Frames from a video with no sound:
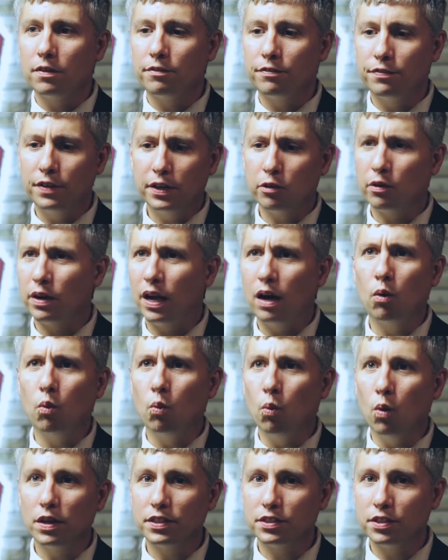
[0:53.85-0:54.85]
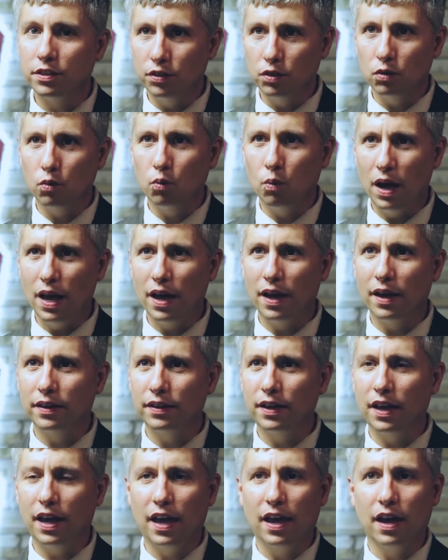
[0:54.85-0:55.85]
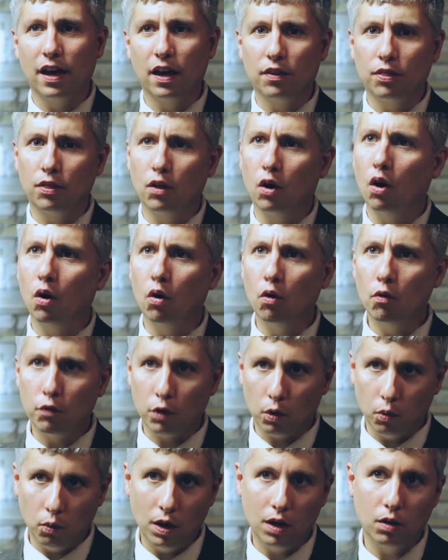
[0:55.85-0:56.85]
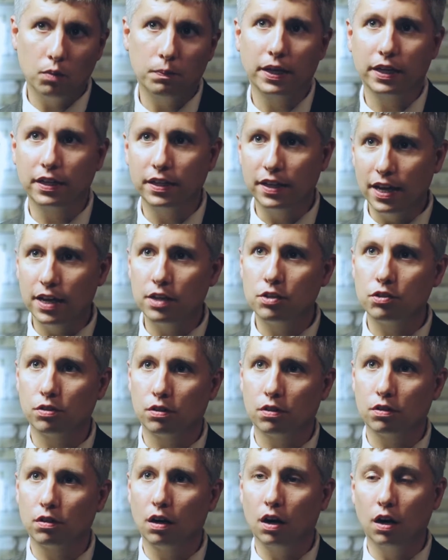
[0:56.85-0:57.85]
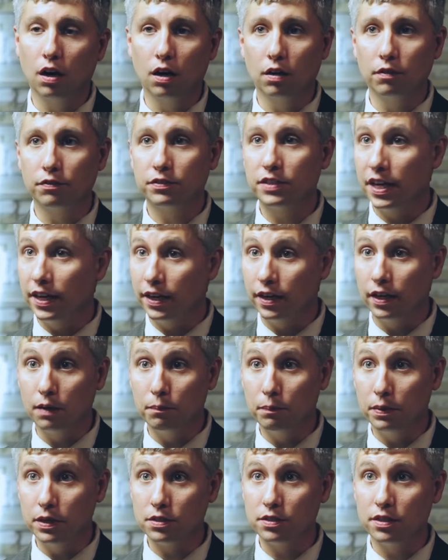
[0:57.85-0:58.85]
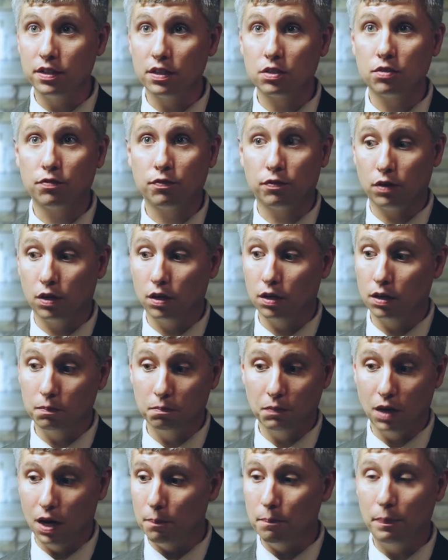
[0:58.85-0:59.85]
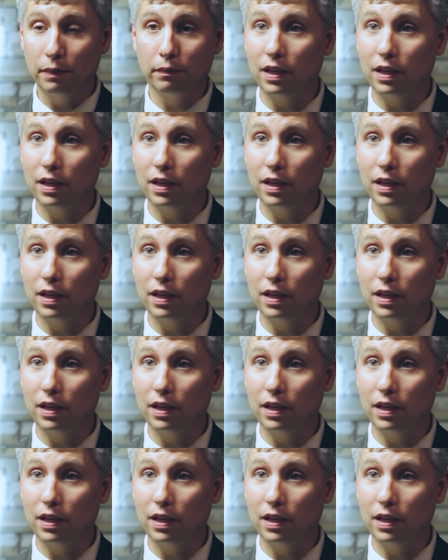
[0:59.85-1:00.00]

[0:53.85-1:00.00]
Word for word: figuring out what to do when and the overwhelming nature of taking a business from a